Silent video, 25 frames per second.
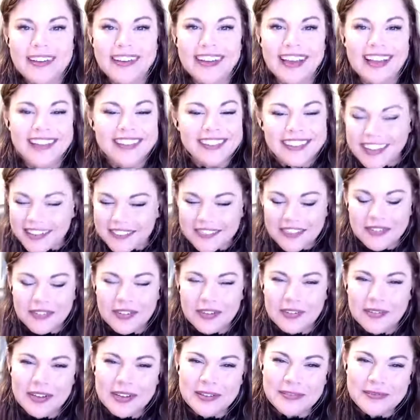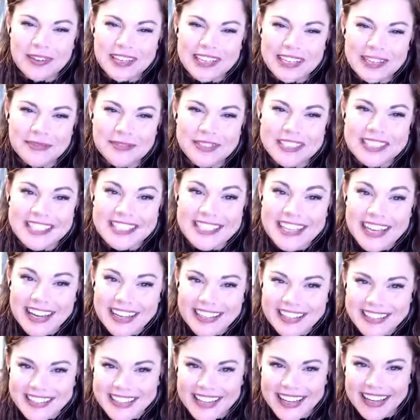Hello, everyone. My name is
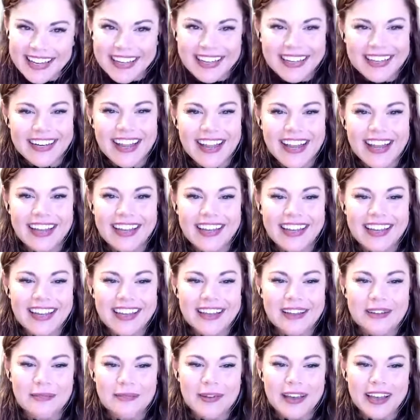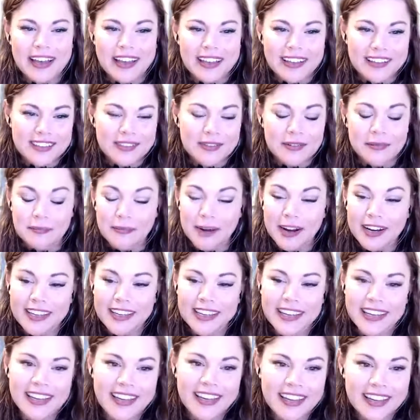Tessa, and I am a
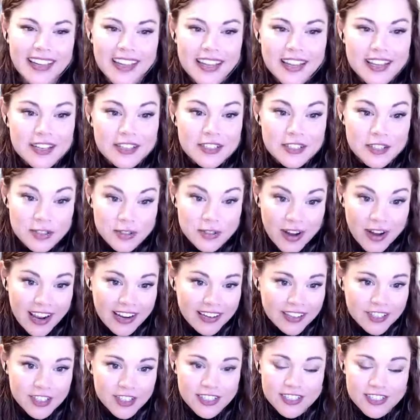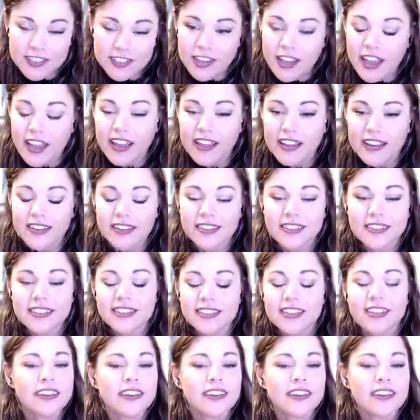marketing strategist and